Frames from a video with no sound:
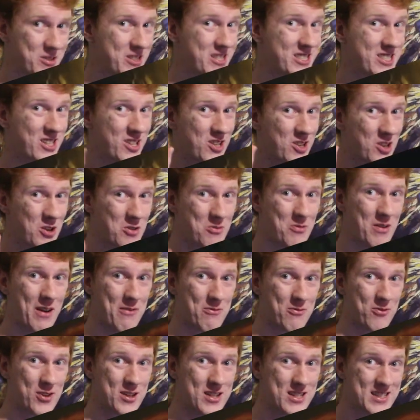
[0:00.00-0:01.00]
which is a good
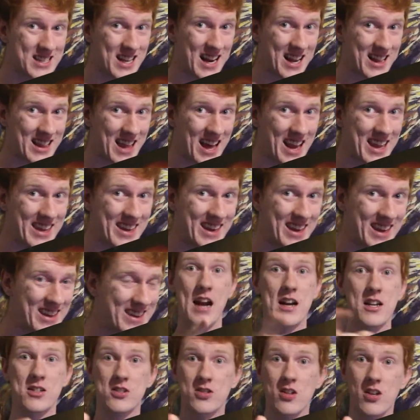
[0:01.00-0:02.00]
reference and I like it.
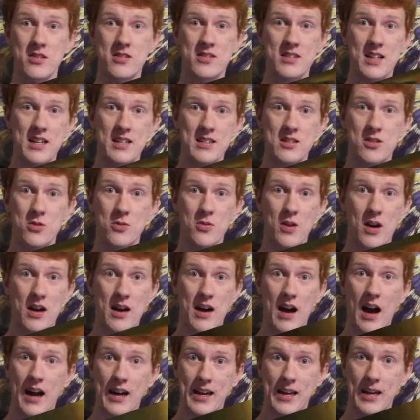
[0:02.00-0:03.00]
And it's all set to
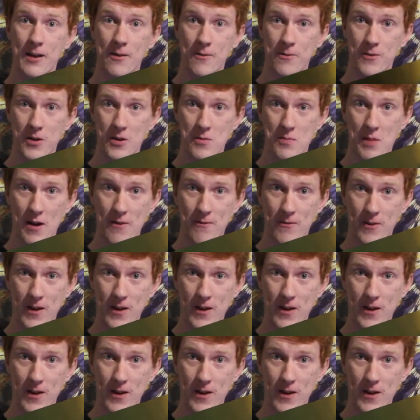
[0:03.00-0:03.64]
I Can't Feel My